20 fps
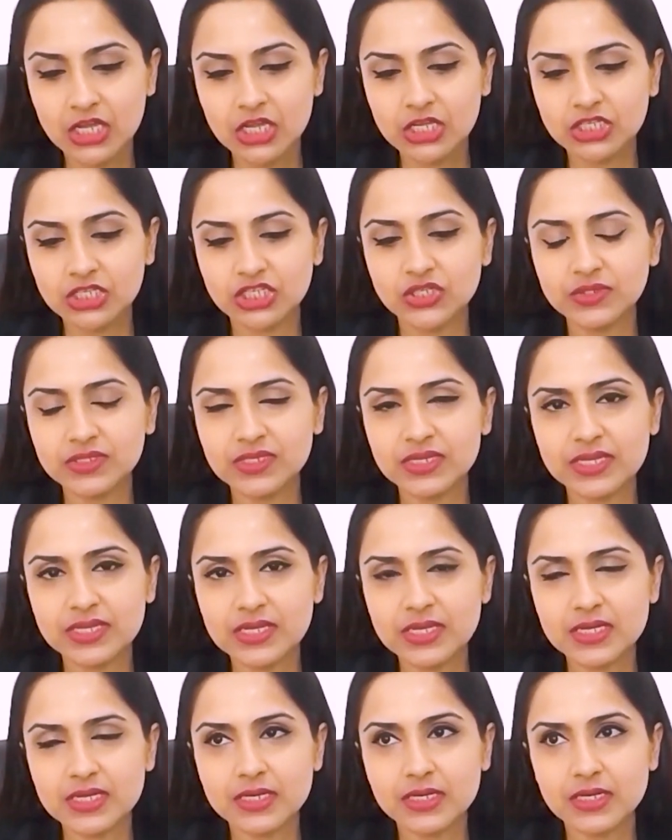Do you
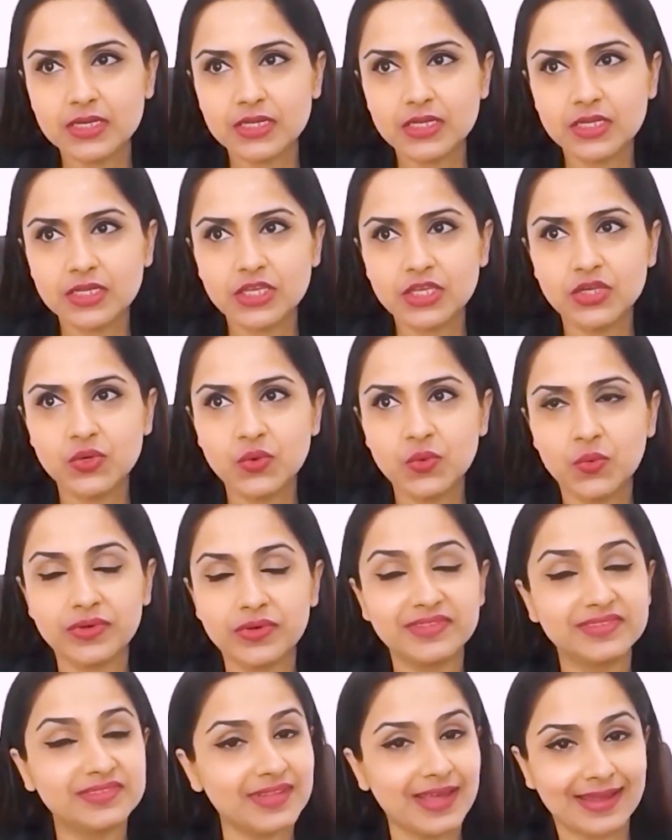think you would
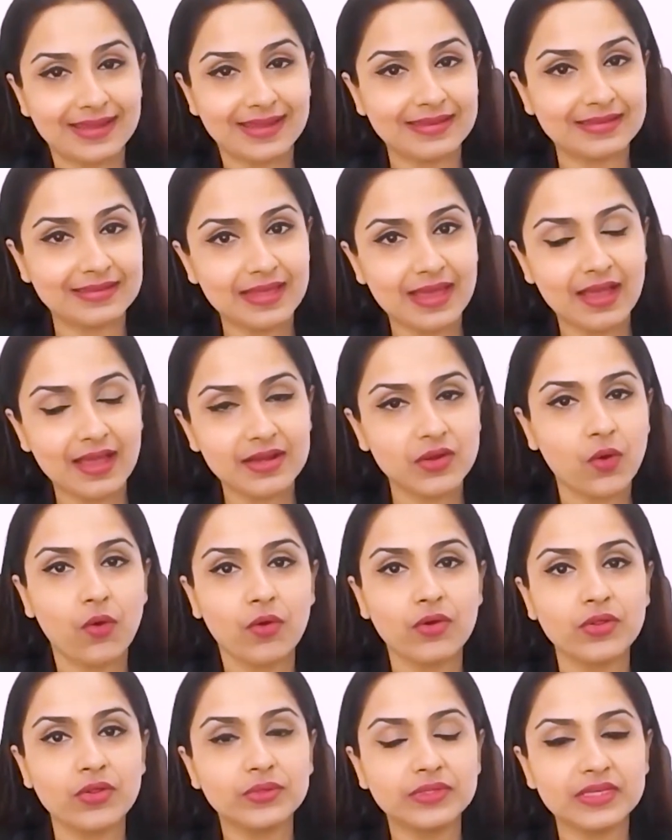second that,
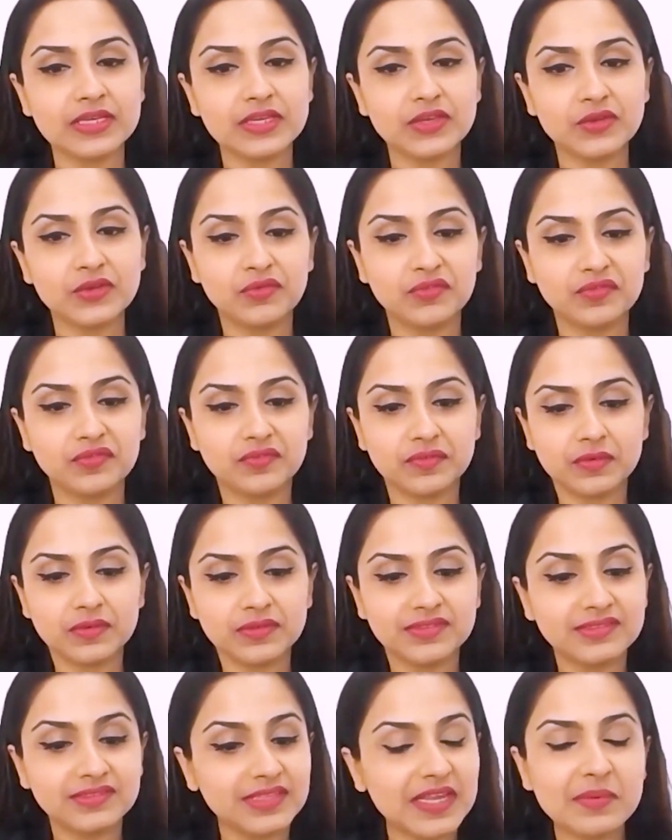or you think you've
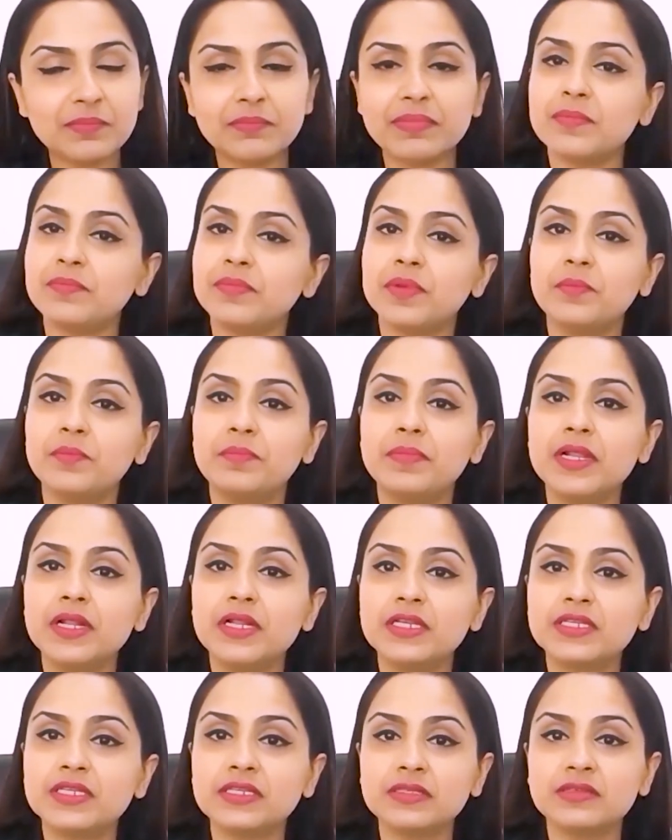seen people
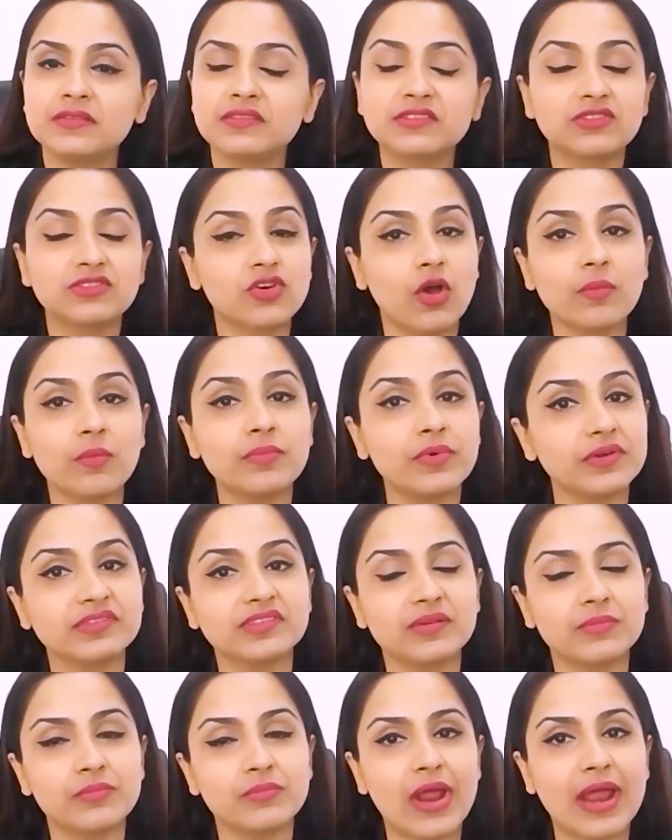build strong
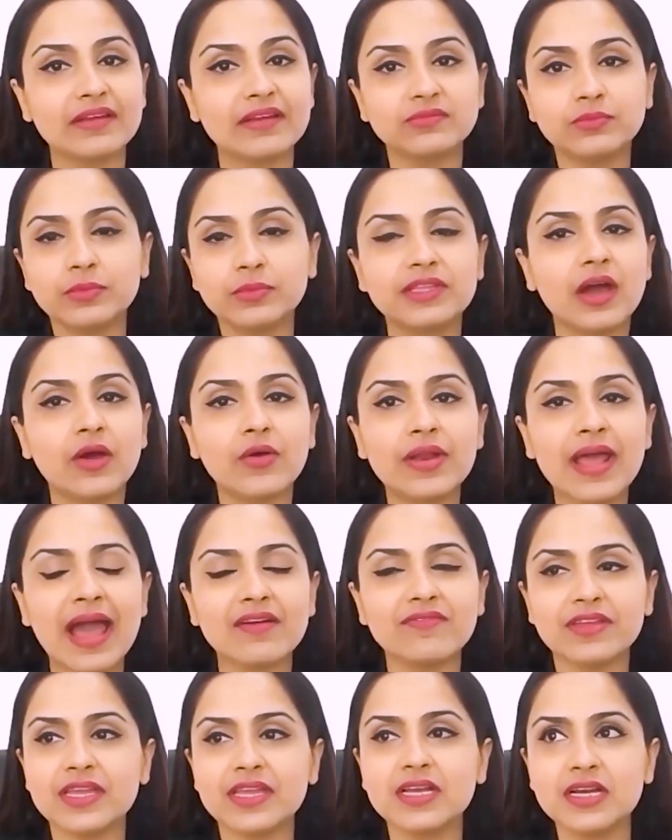personal brands without
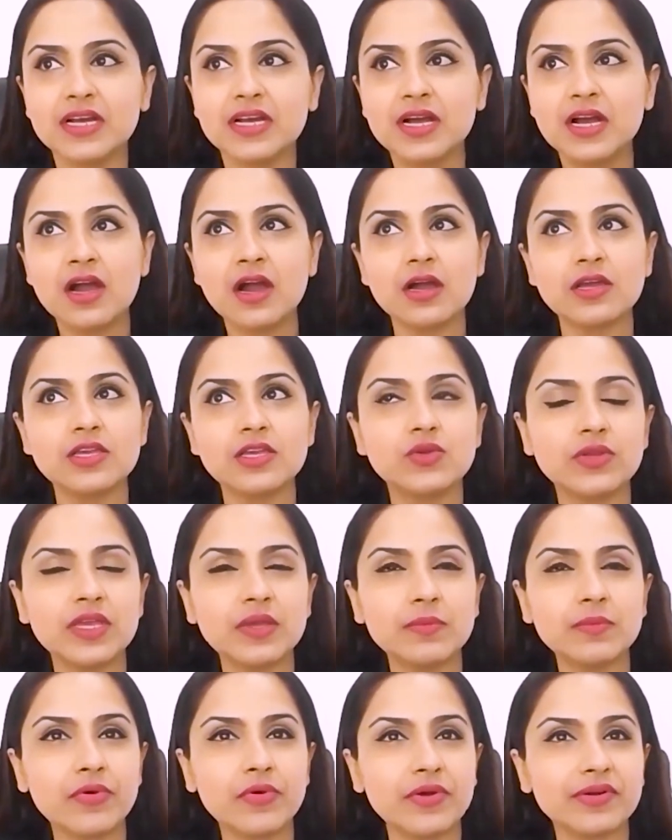having a
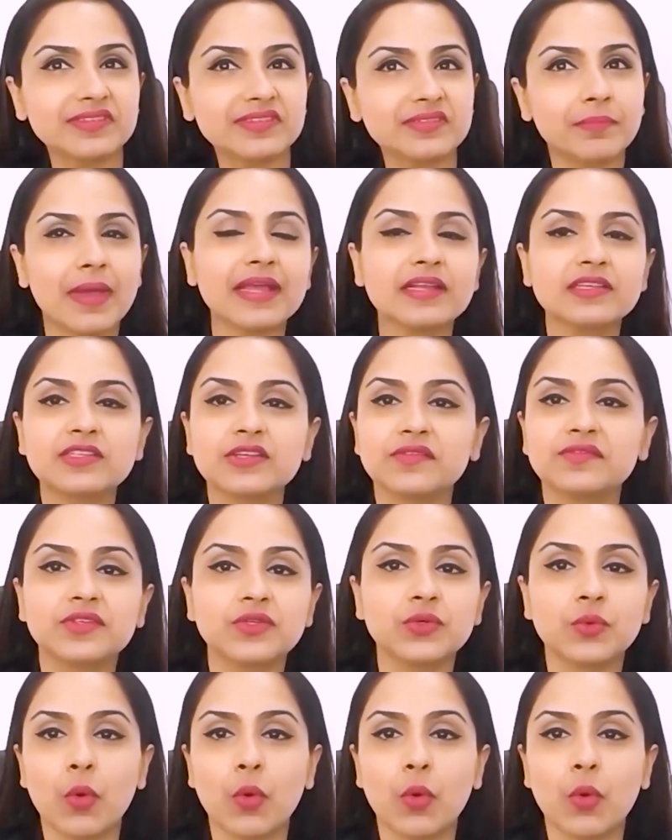unique perspective to